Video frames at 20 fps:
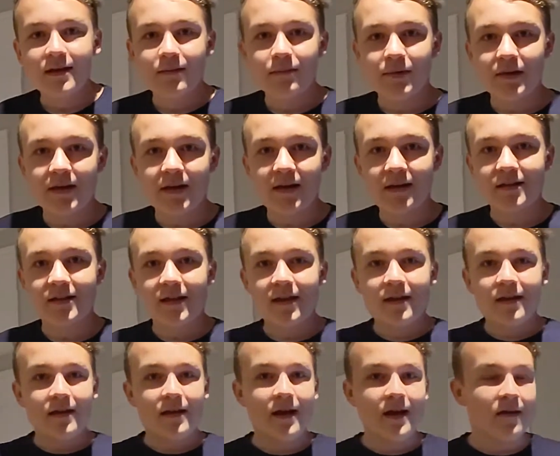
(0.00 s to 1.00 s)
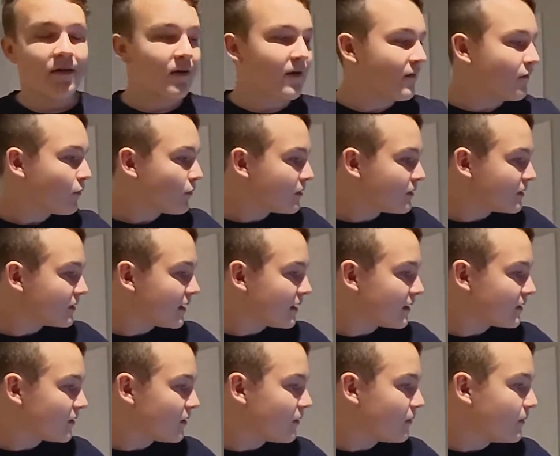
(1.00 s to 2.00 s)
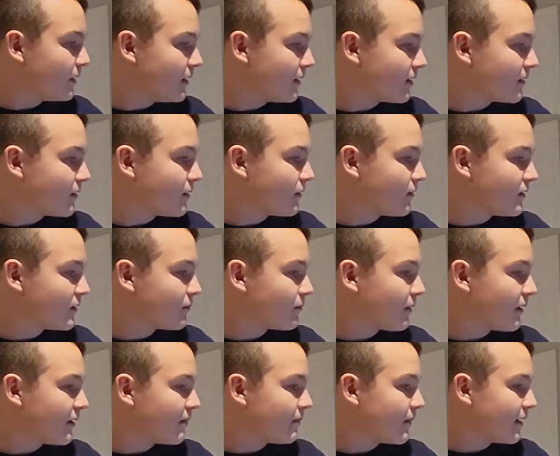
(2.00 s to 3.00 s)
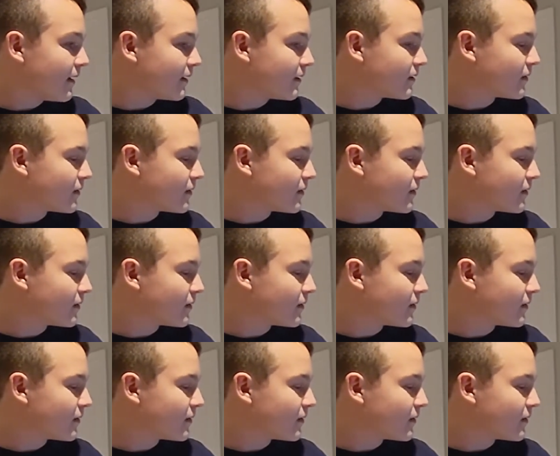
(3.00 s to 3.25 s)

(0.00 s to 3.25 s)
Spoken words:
Because everyone says, oh, Mila Kunis played Meg,